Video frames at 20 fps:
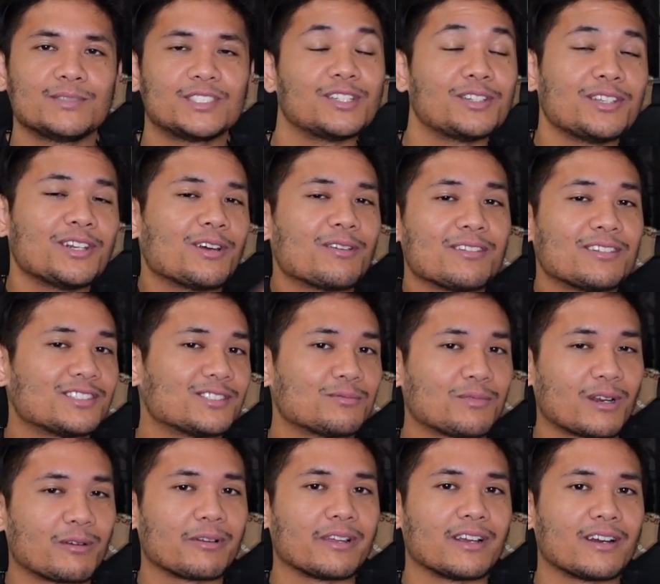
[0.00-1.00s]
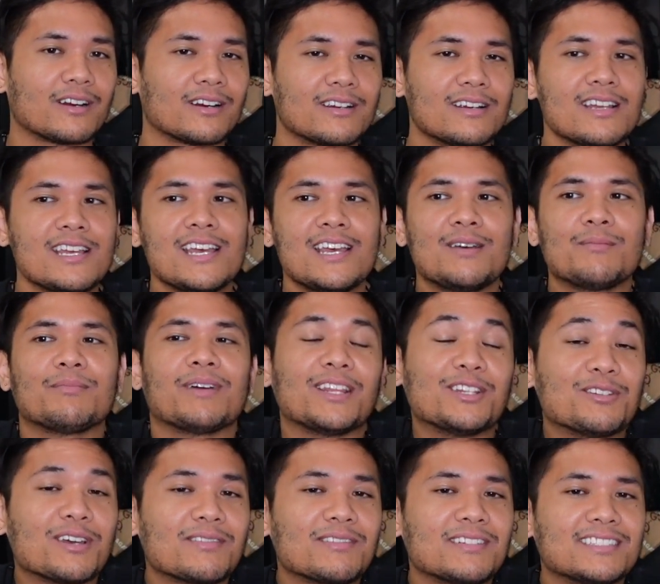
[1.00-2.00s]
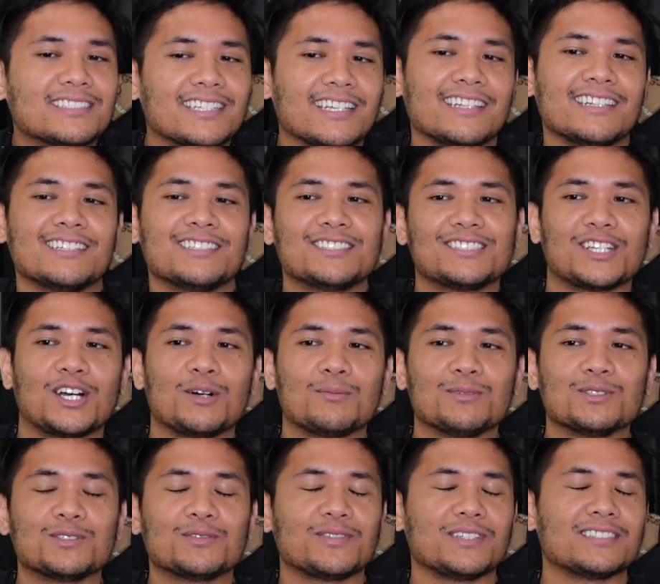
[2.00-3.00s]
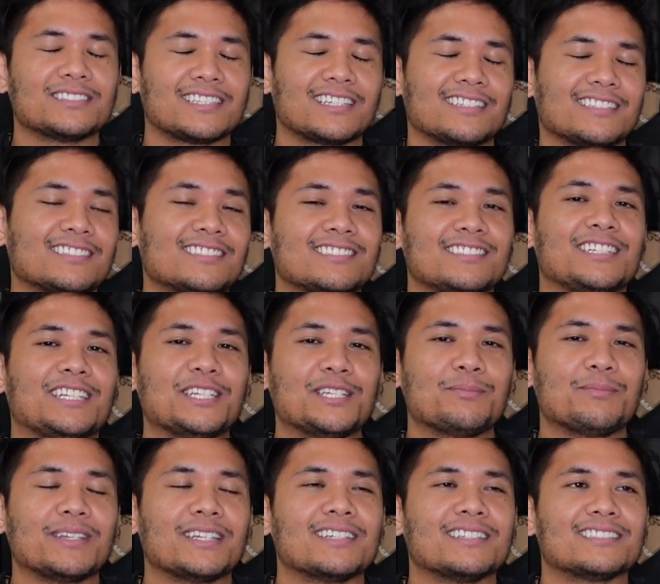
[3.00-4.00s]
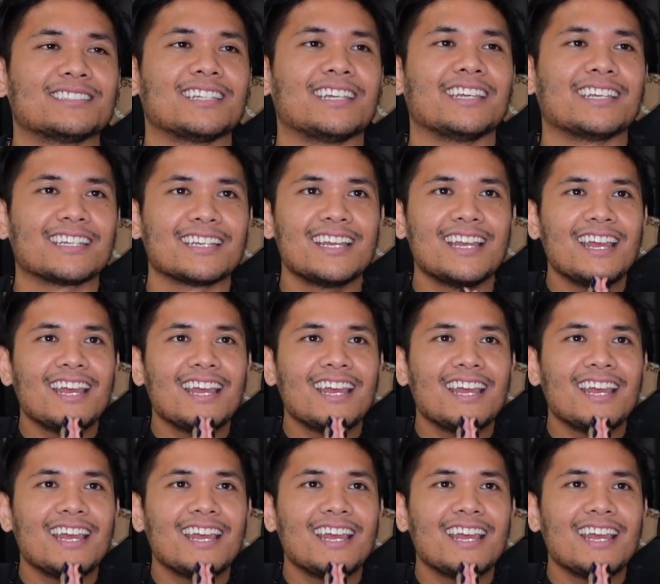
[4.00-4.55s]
So, you know, this is where we are, but I do have to say this is almost feels like a sneak because, like,